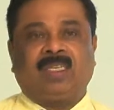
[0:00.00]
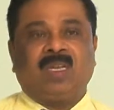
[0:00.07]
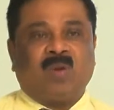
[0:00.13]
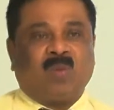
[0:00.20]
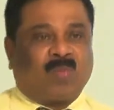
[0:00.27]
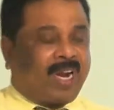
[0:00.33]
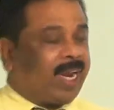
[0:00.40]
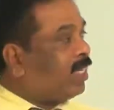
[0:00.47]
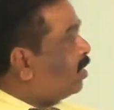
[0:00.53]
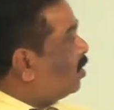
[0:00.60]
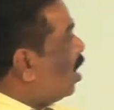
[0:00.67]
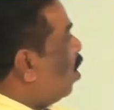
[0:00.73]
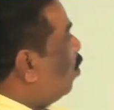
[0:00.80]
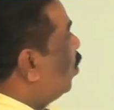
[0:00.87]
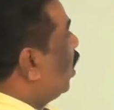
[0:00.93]
For
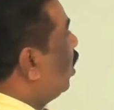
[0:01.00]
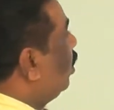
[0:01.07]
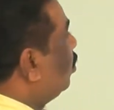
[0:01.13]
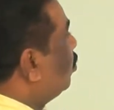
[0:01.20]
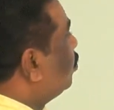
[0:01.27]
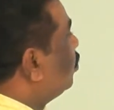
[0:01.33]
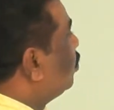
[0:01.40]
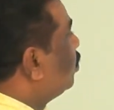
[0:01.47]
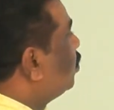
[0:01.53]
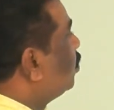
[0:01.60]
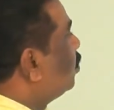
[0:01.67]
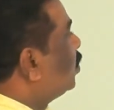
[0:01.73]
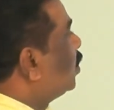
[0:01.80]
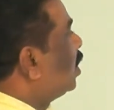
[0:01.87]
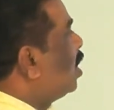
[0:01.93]
example,
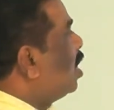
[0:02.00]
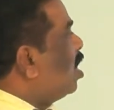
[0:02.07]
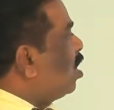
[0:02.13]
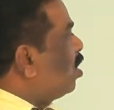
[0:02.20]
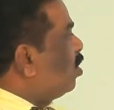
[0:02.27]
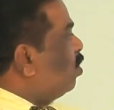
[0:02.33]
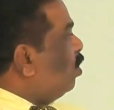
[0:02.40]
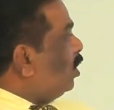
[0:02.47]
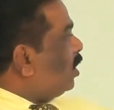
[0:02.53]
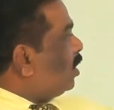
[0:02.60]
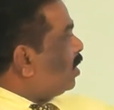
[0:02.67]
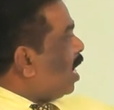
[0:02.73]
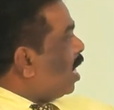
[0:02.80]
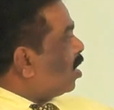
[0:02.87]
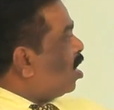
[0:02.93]
goods
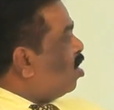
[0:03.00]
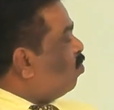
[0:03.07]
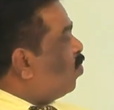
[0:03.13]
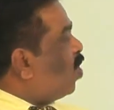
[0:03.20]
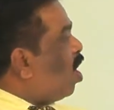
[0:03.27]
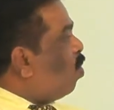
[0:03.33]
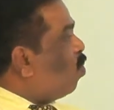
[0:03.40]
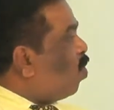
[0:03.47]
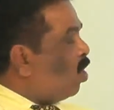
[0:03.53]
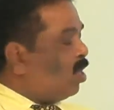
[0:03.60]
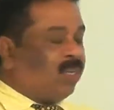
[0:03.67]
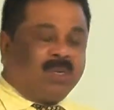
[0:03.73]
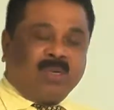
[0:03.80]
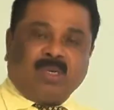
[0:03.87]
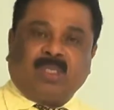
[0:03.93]
taken for own
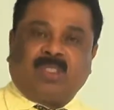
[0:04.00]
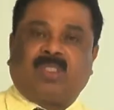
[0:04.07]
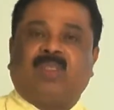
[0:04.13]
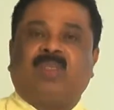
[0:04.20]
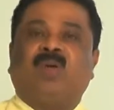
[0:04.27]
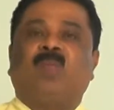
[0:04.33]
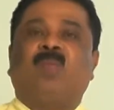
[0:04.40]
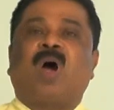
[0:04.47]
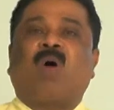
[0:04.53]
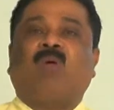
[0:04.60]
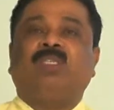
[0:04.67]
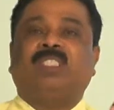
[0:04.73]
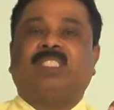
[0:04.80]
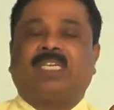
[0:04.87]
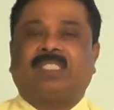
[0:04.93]
use,
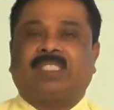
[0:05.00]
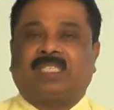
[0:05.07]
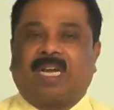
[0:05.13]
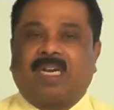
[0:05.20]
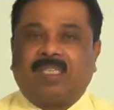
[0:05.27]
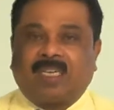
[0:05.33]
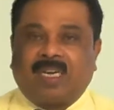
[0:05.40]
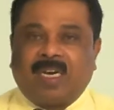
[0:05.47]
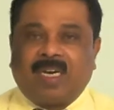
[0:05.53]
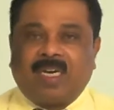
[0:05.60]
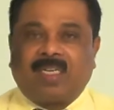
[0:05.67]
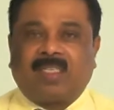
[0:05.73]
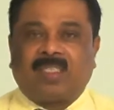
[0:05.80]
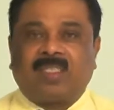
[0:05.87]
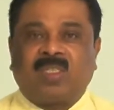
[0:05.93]

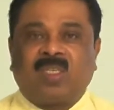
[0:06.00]
£600.